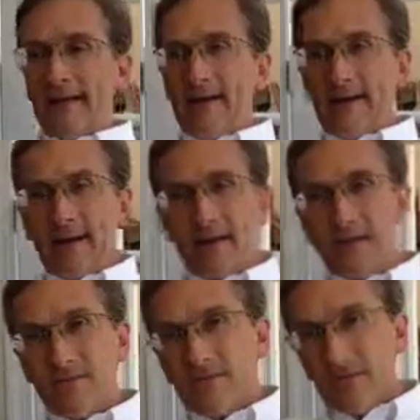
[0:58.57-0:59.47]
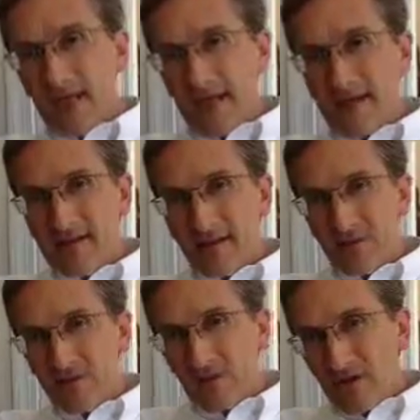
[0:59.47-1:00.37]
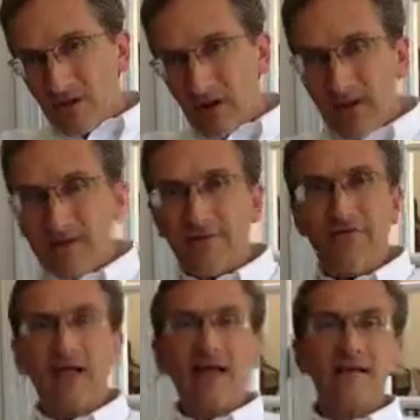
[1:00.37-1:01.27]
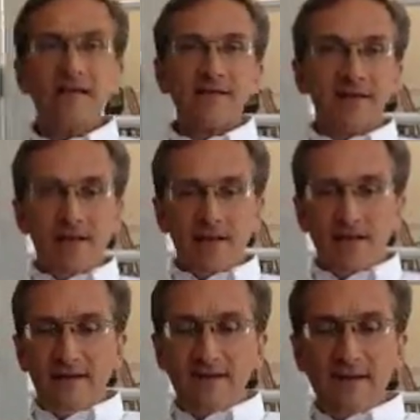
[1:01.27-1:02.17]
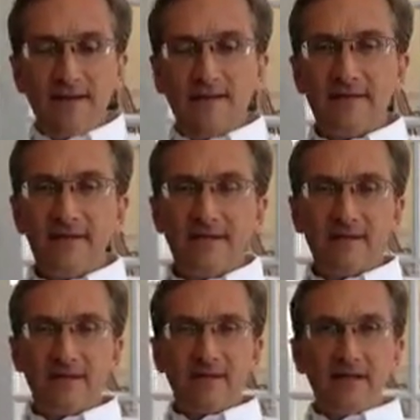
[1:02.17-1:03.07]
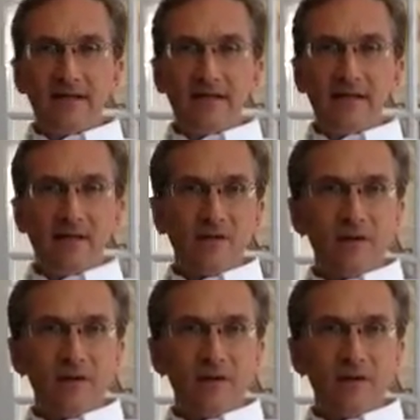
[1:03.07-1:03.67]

and learn a lot of the facts and a lot of the detail. They're